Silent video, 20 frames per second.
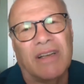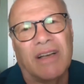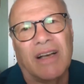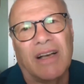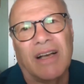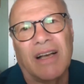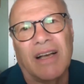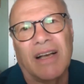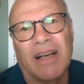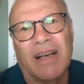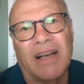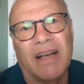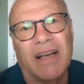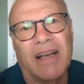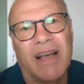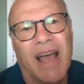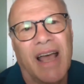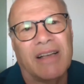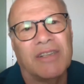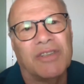uh,
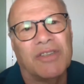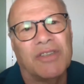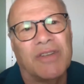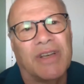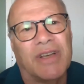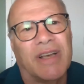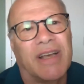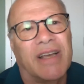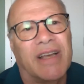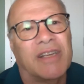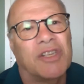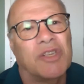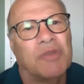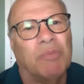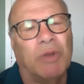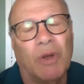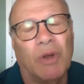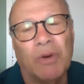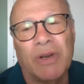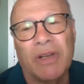has uh,
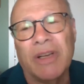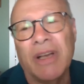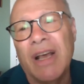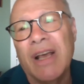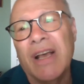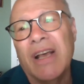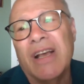exploded,